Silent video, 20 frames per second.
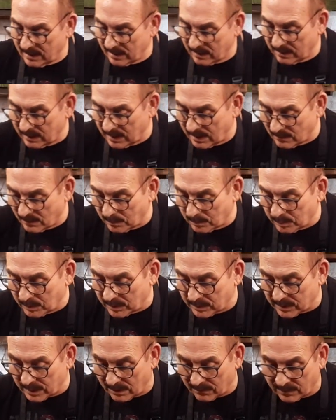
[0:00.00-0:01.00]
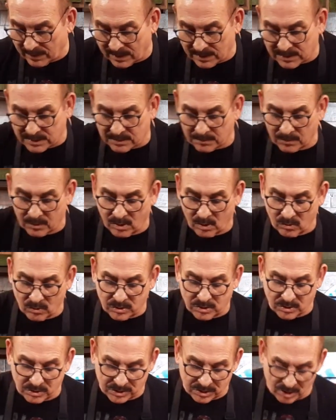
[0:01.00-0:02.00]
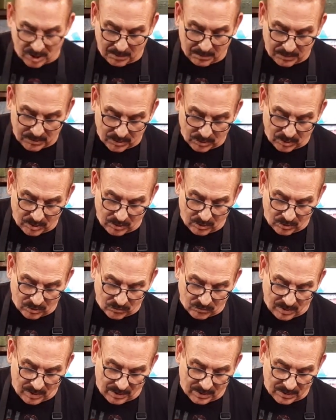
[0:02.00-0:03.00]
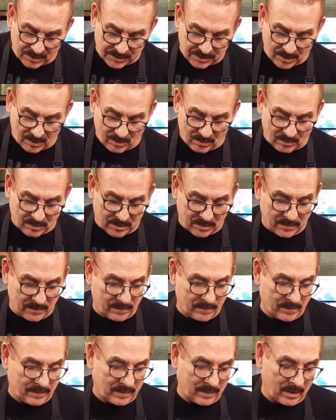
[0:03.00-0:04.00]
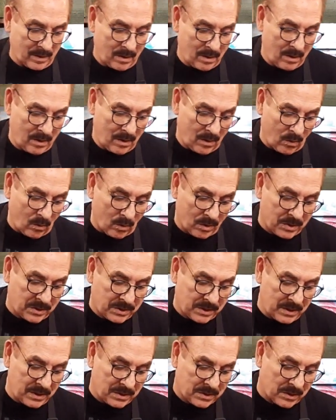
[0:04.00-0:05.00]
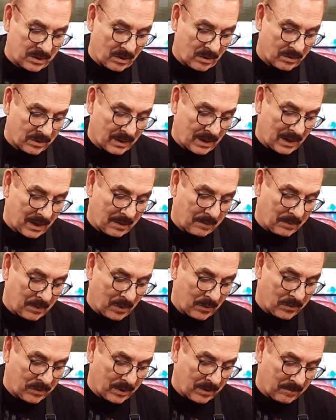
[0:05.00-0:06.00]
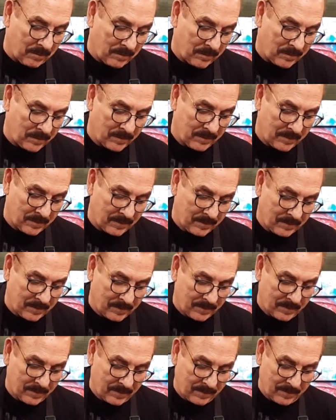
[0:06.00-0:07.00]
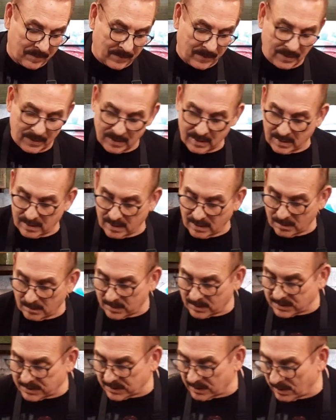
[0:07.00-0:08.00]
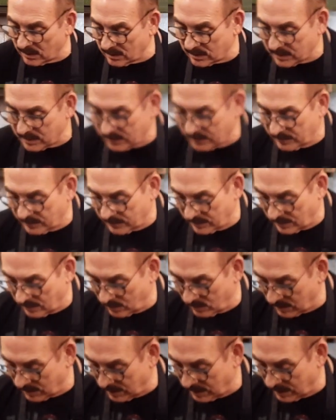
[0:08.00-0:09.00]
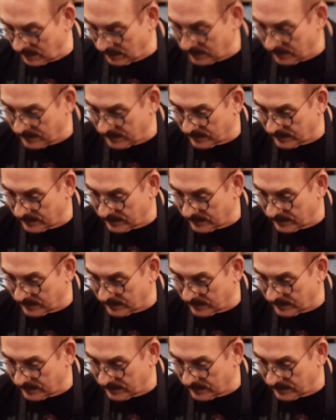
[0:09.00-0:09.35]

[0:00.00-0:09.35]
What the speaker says: Then I've got some kosher salt, but you can use regular salt or sea salt. I like both of them. A little salt, okay.